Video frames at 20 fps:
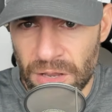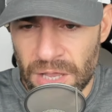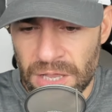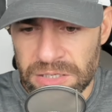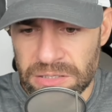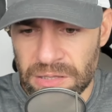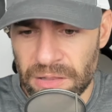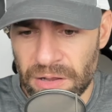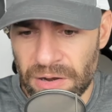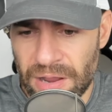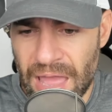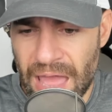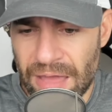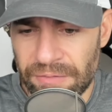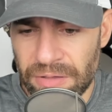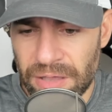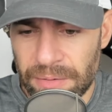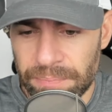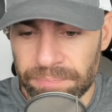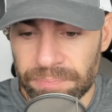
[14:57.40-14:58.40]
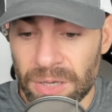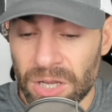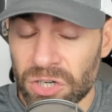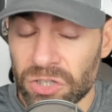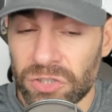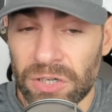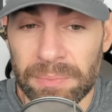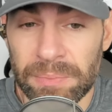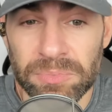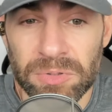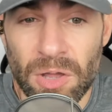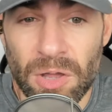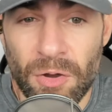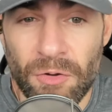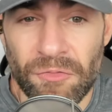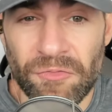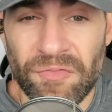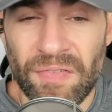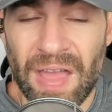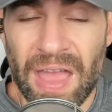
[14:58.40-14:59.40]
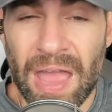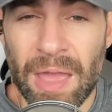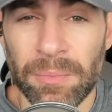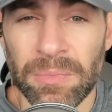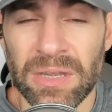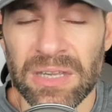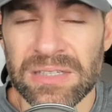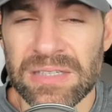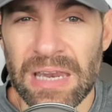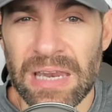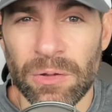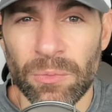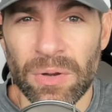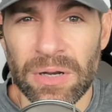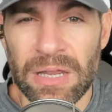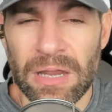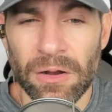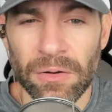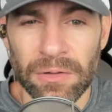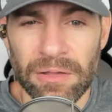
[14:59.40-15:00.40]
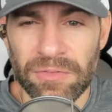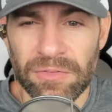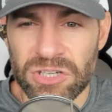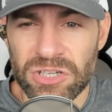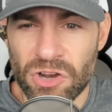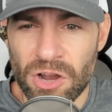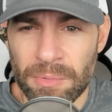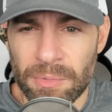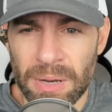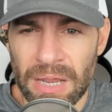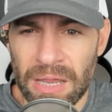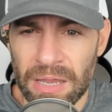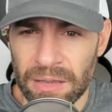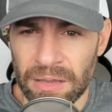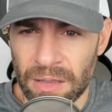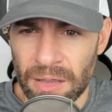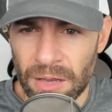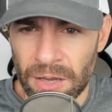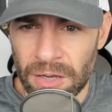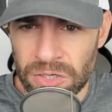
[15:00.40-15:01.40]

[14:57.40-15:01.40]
So there you have it, Crypto Fam. Does anyone here live in Germany?